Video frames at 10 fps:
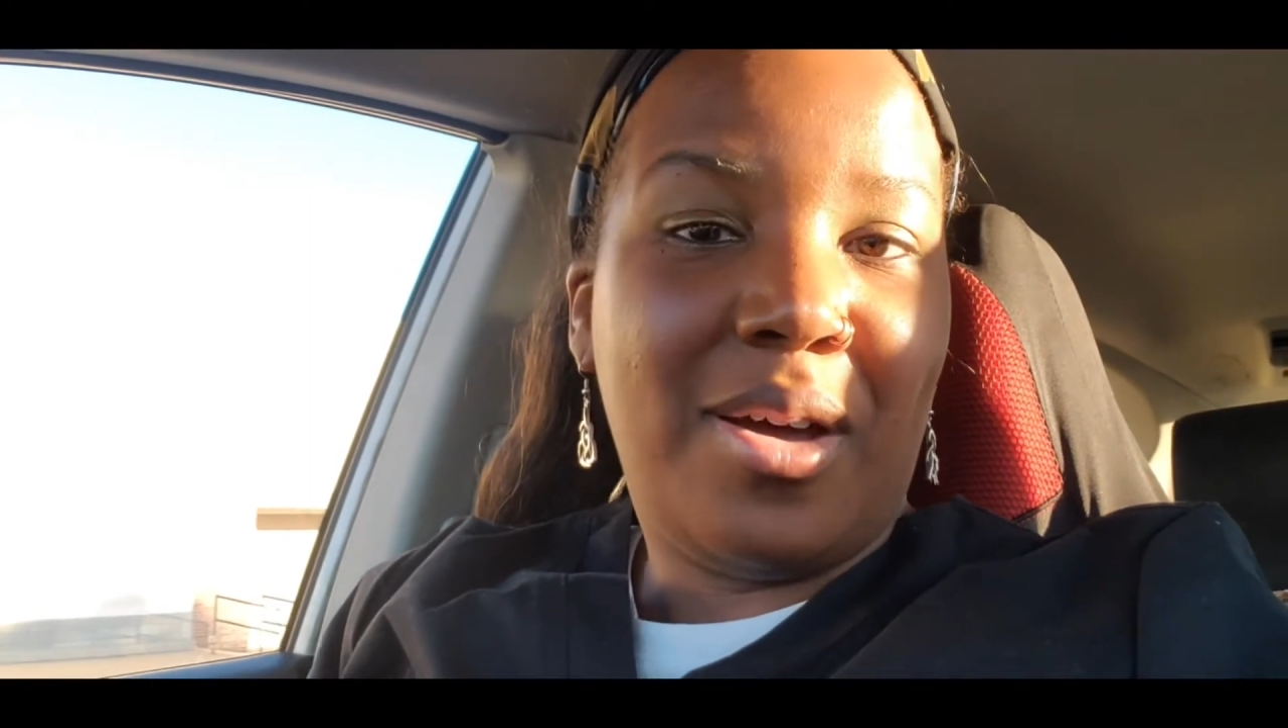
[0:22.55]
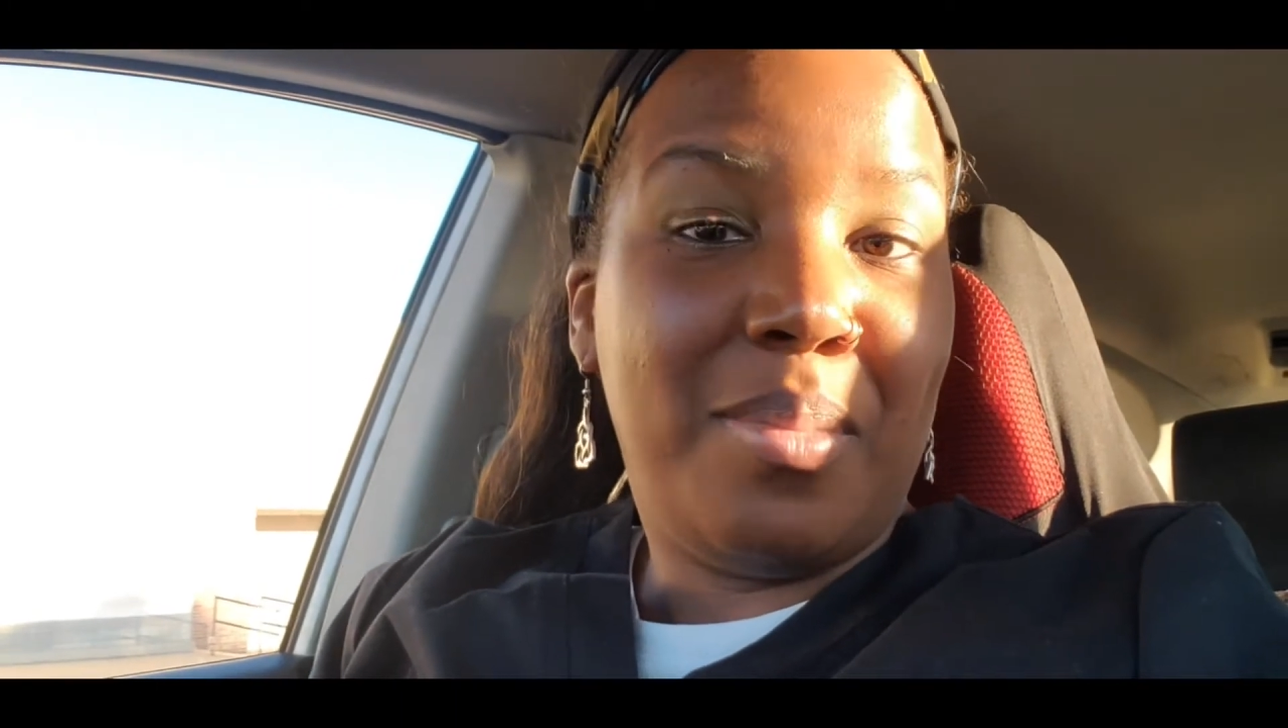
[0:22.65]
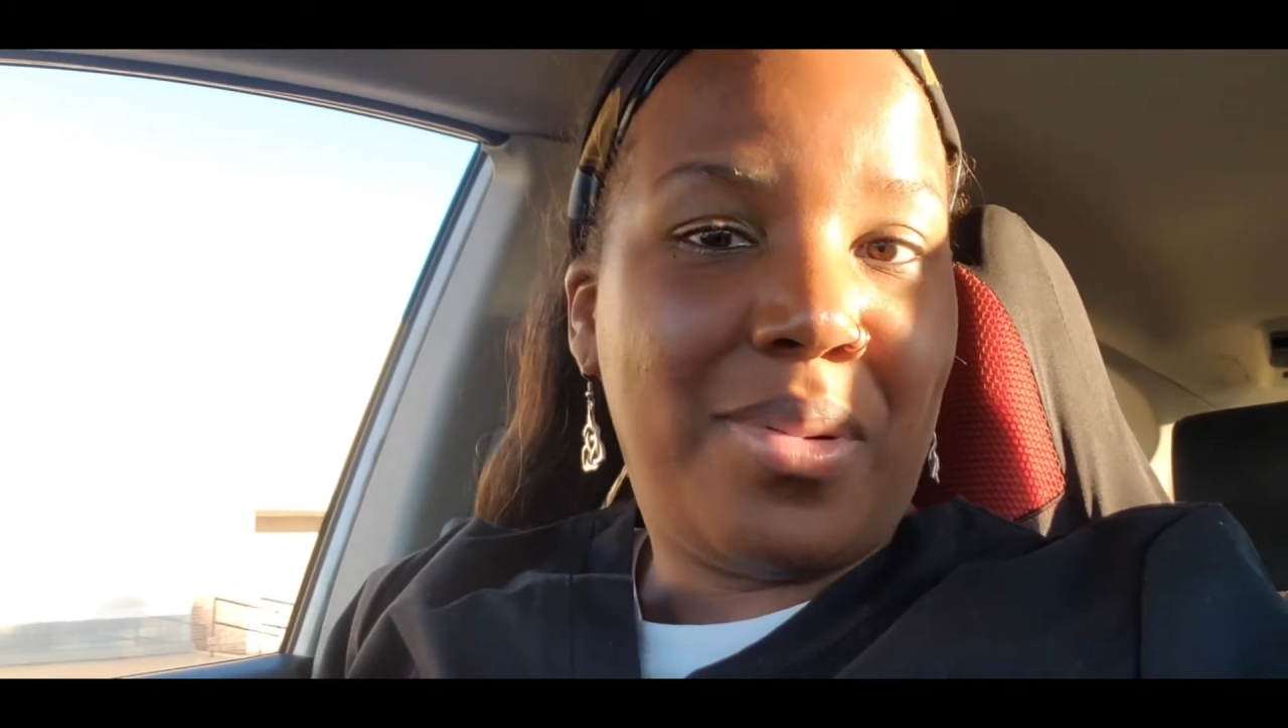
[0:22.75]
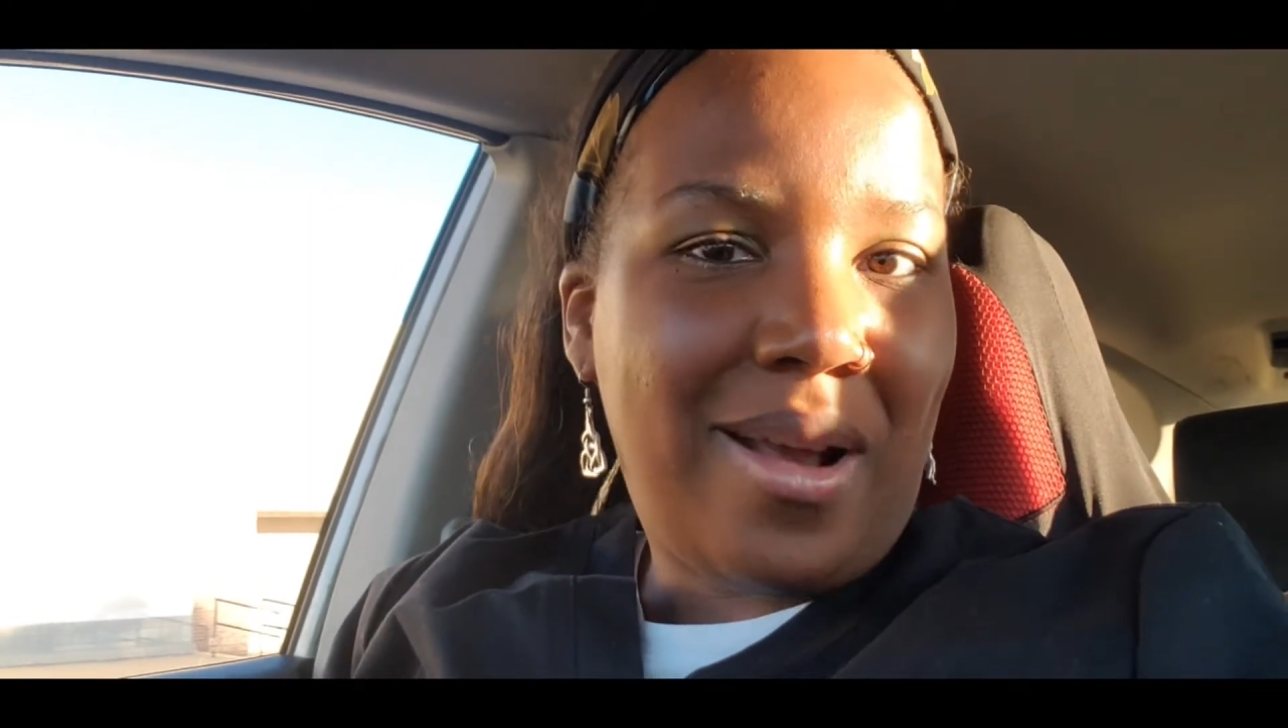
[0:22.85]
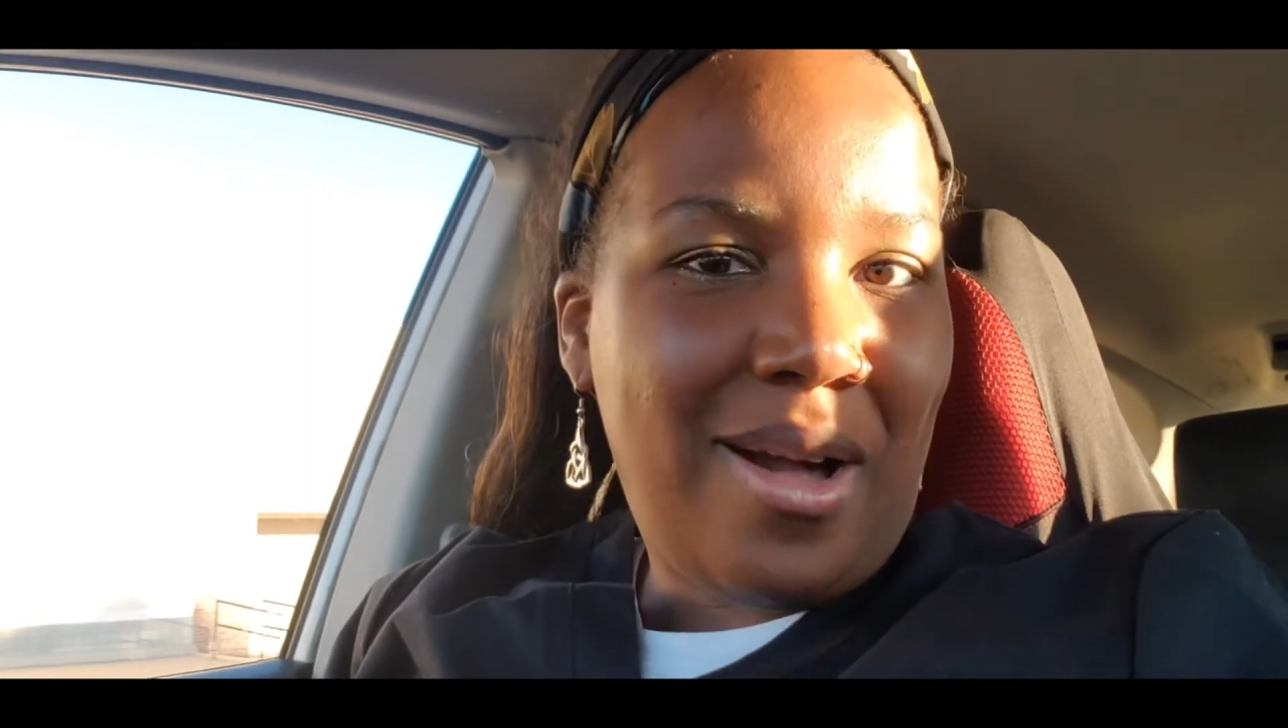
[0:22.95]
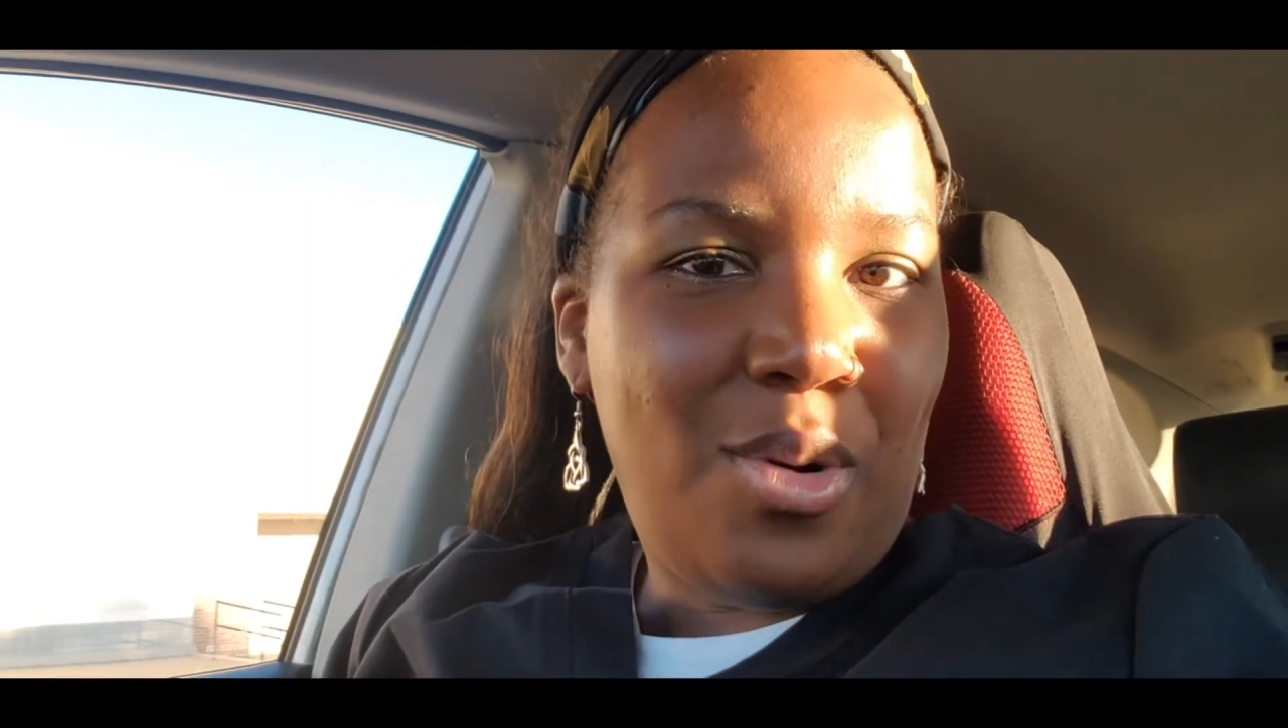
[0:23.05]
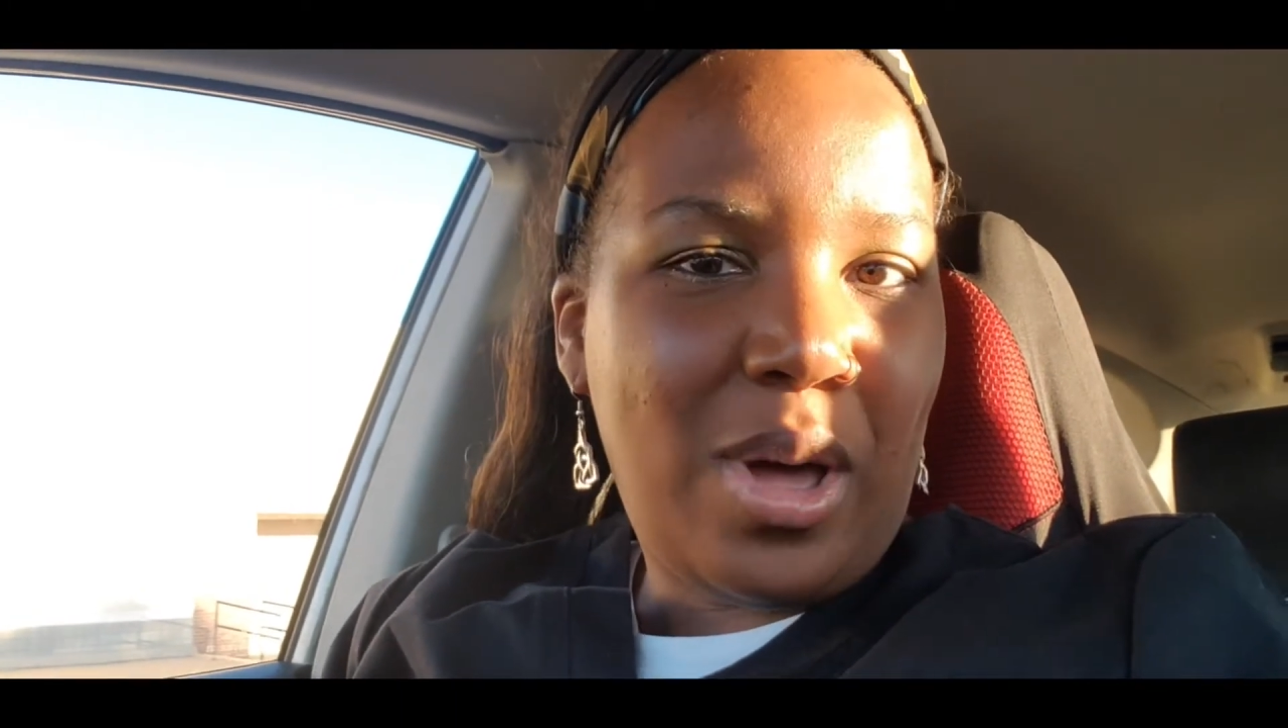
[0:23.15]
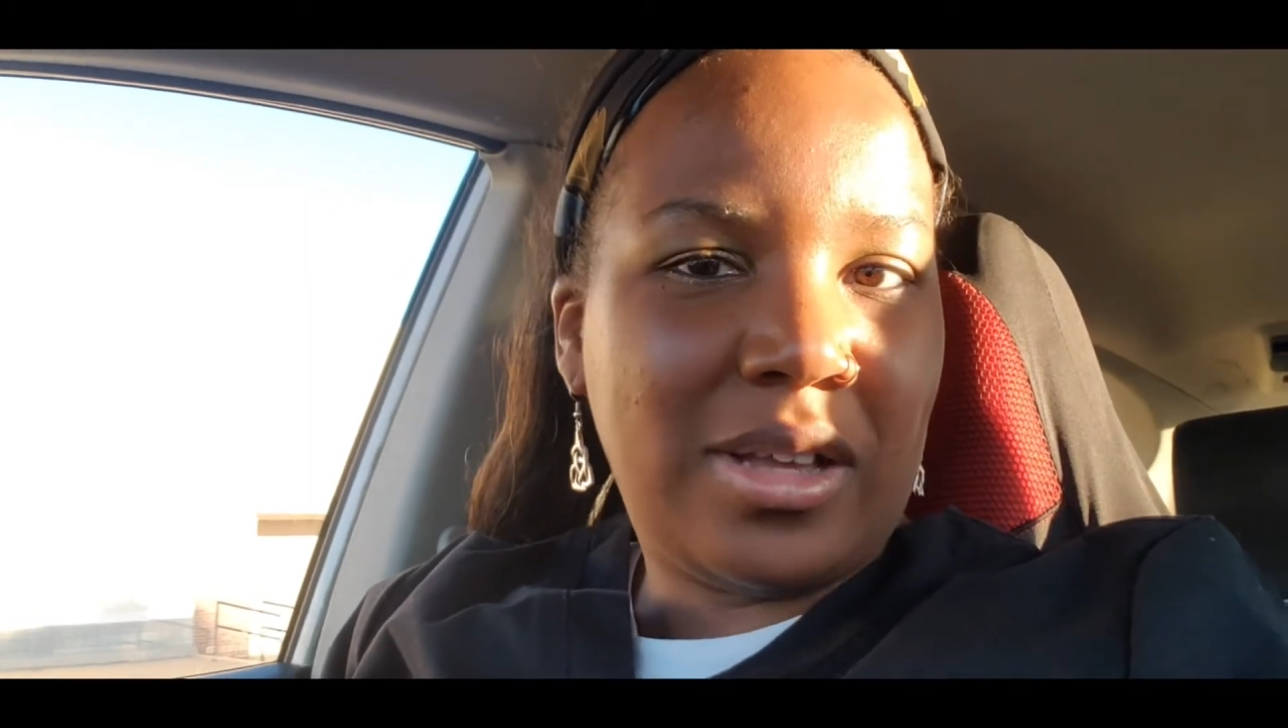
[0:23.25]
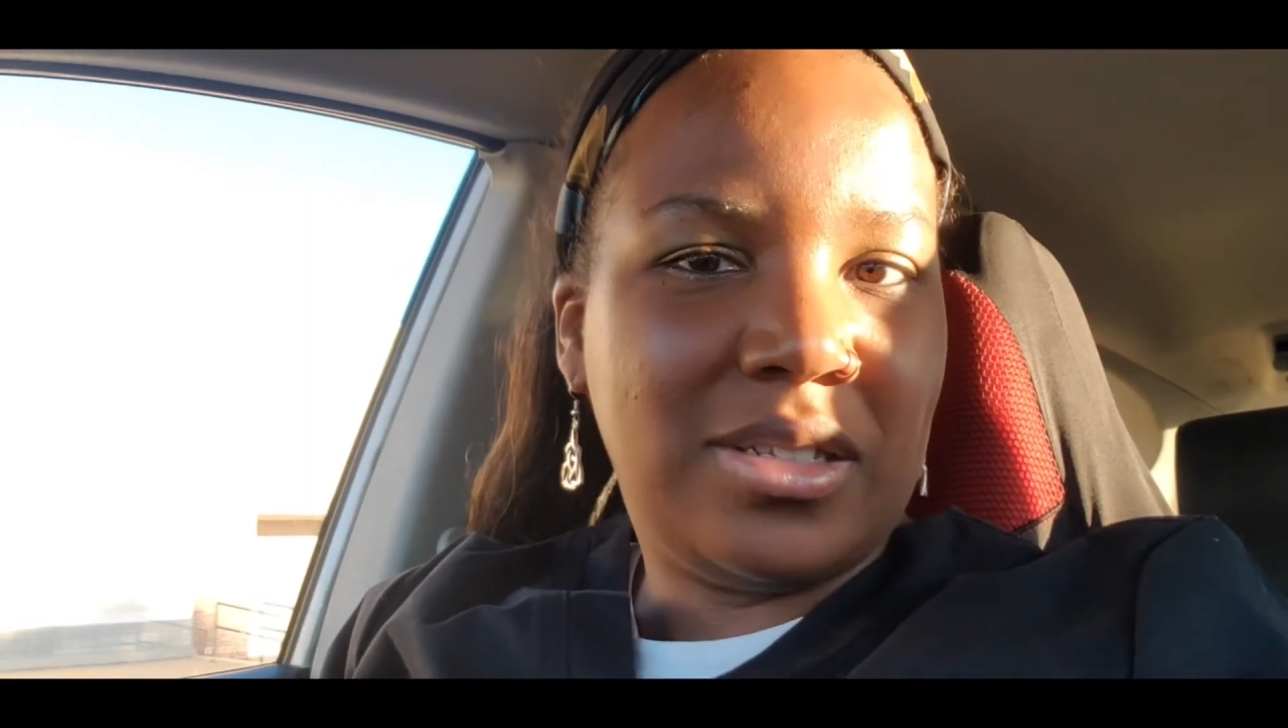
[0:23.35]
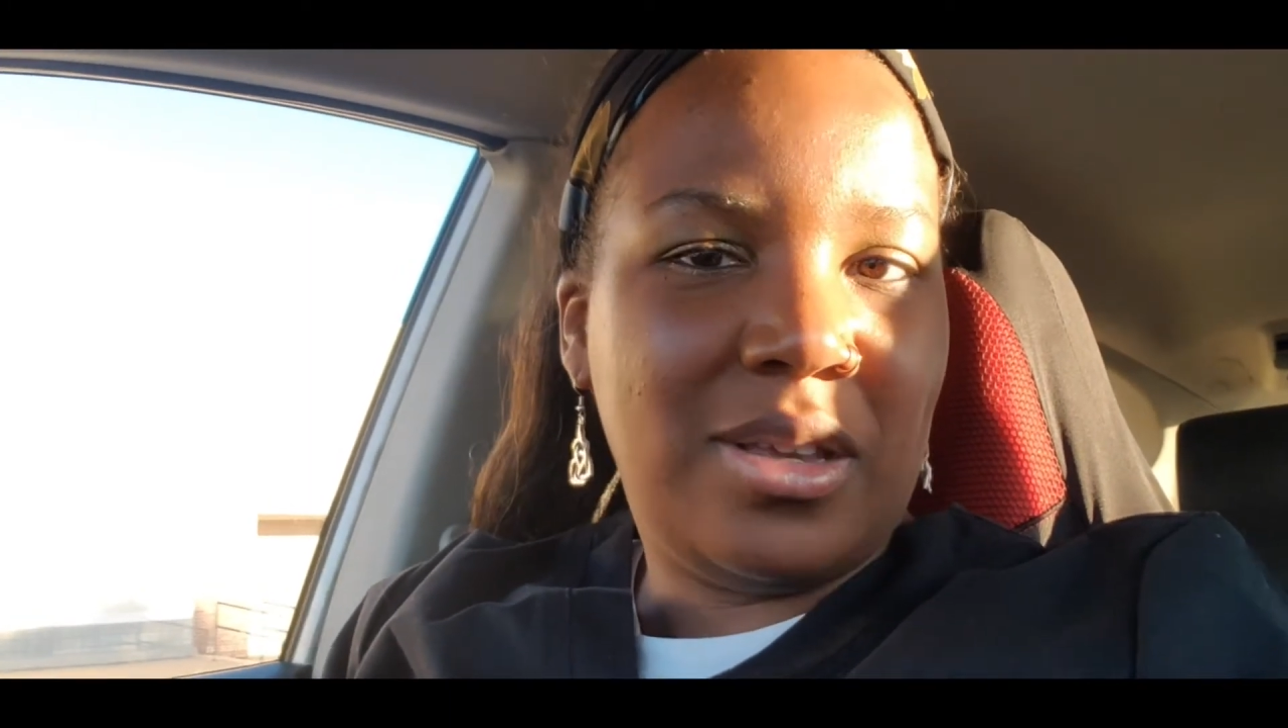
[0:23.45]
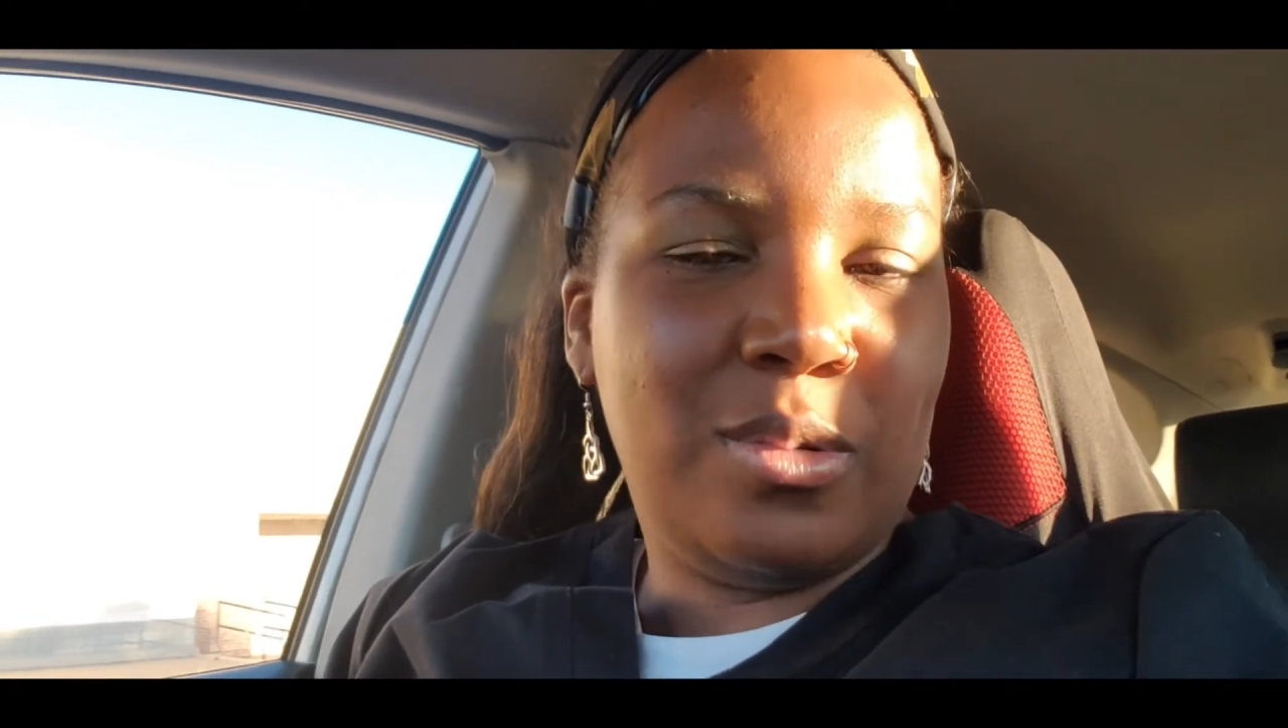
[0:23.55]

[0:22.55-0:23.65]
brow waxing,